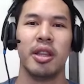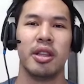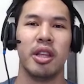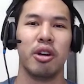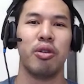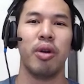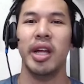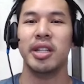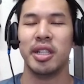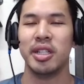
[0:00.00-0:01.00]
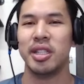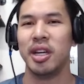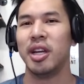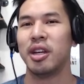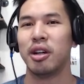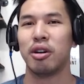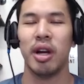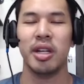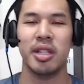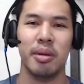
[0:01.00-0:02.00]
the greatest listing, the
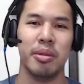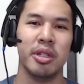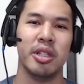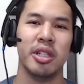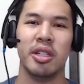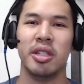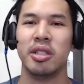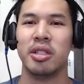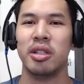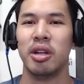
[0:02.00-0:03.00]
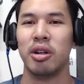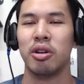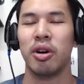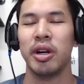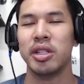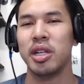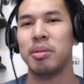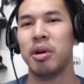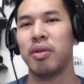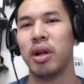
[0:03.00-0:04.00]
greatest images, you know, the greatest
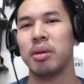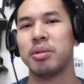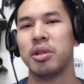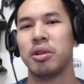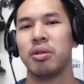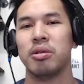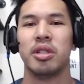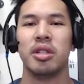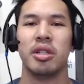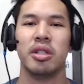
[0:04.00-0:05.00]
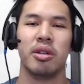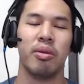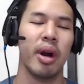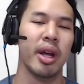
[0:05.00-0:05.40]
email follow up sequences, the right